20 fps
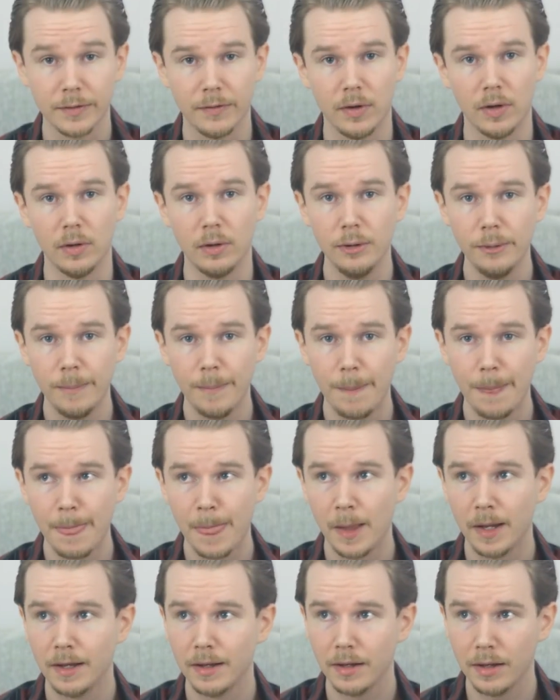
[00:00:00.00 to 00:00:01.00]
of all,
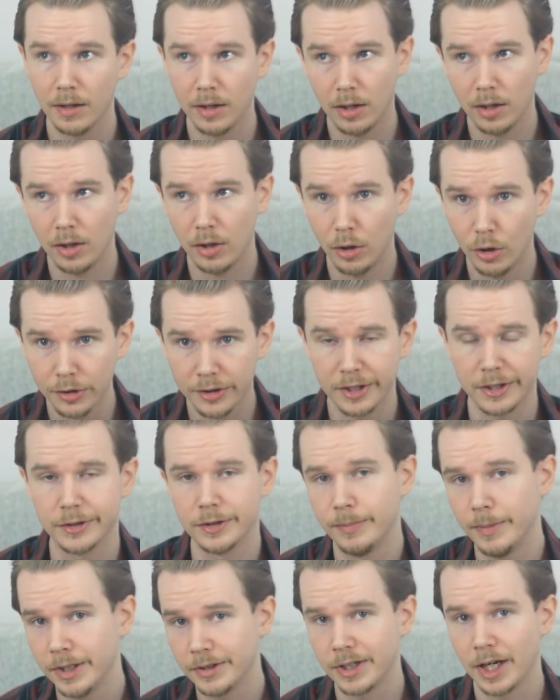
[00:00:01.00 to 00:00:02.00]

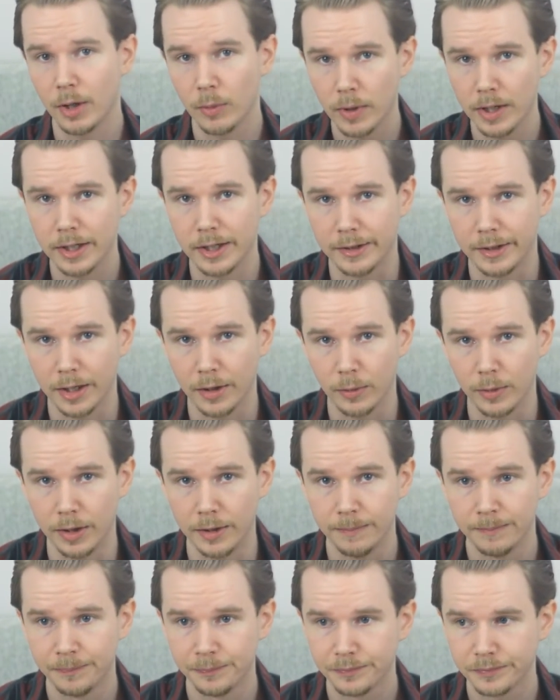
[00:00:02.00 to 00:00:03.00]
autism is
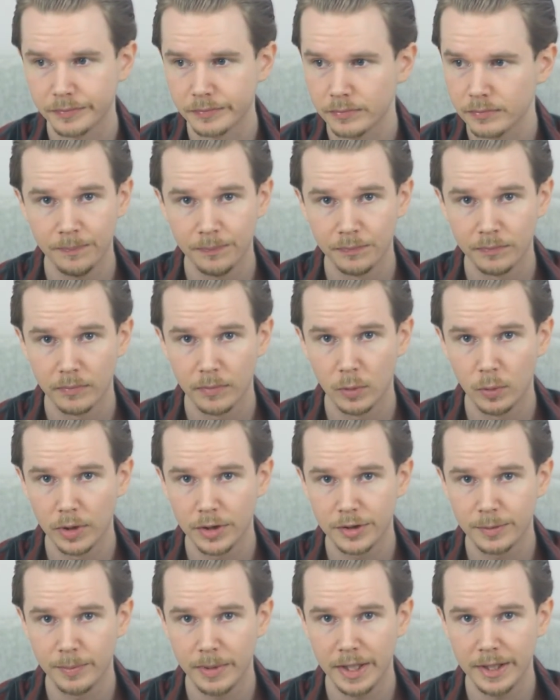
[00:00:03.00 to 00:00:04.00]
hereditary,
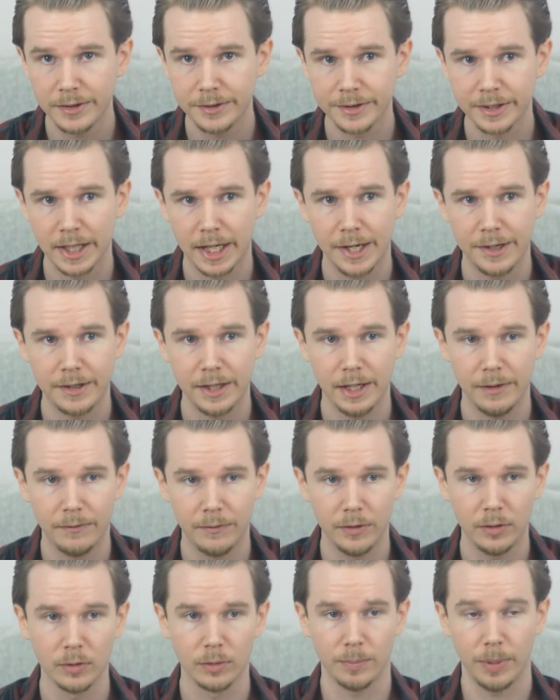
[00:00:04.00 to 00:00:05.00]
which means that
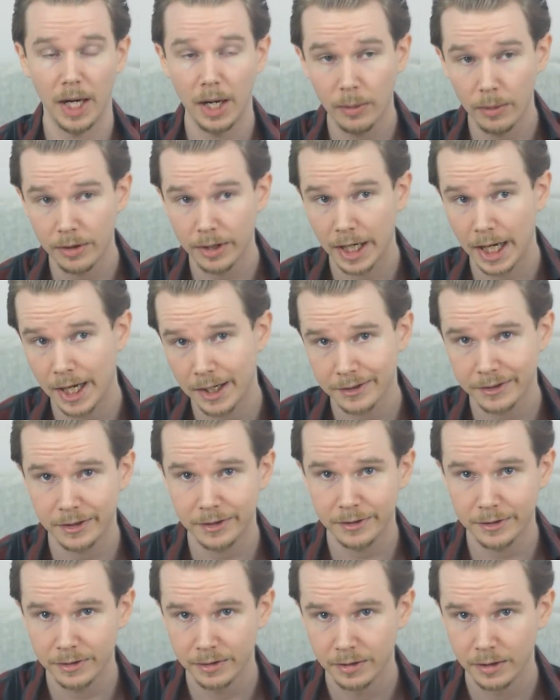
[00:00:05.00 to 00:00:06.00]
if your parent has
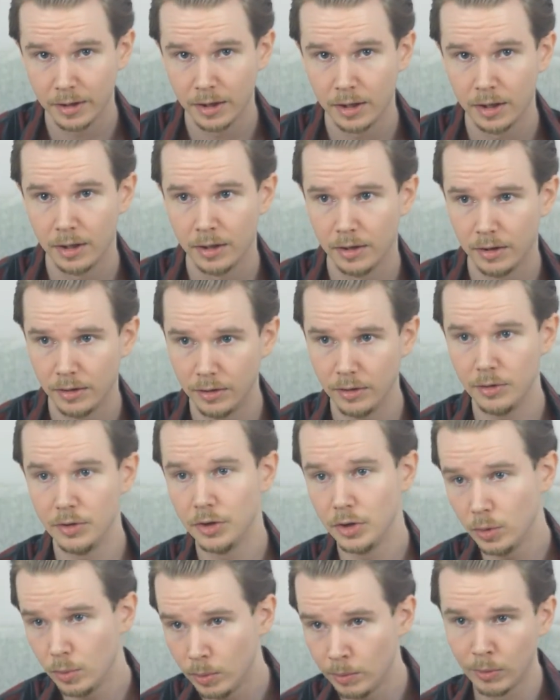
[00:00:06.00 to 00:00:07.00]
it,
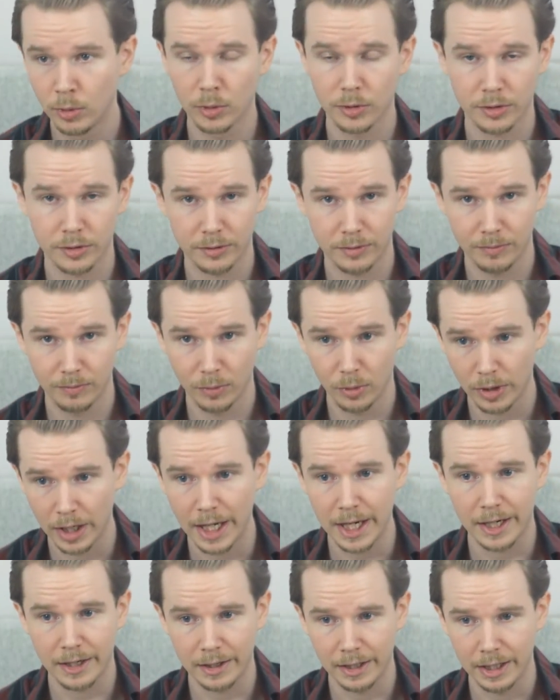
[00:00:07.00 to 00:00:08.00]
you more
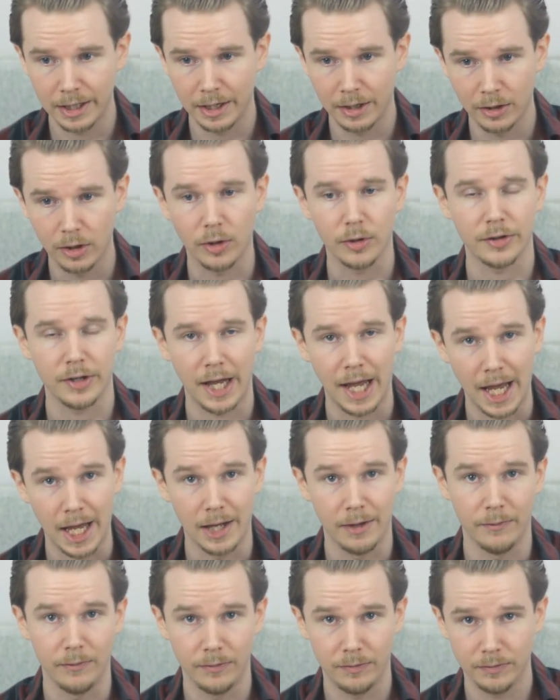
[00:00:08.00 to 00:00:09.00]
likely than not
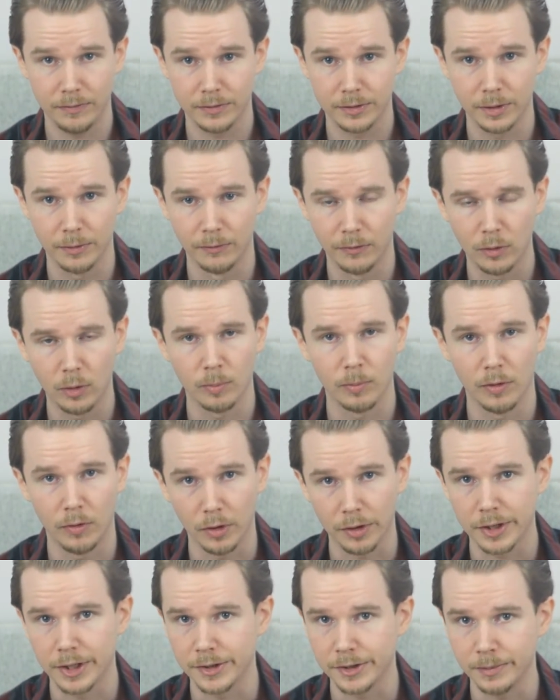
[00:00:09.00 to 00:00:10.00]
have some form of
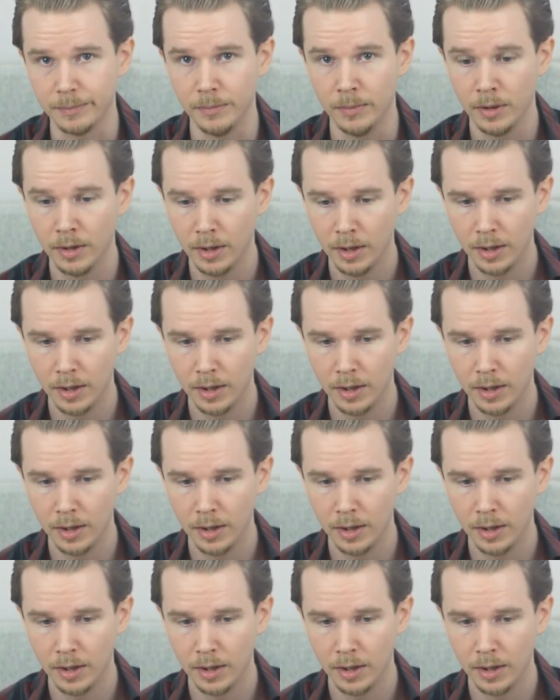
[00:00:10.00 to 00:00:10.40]
autism.